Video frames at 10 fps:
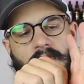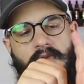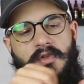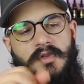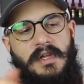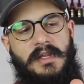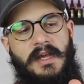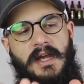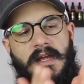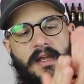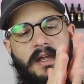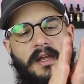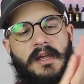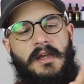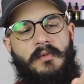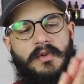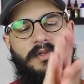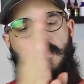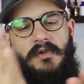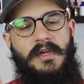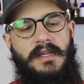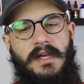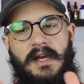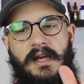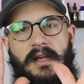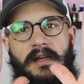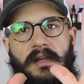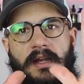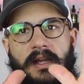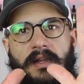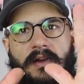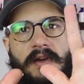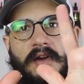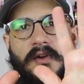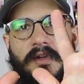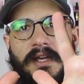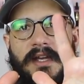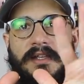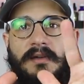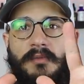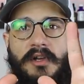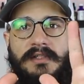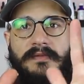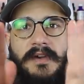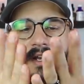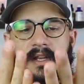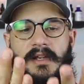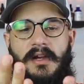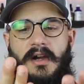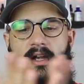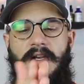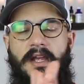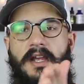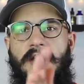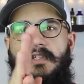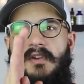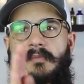just like that and we'll just go like that and there you go. Like it's emulsified and gone. So it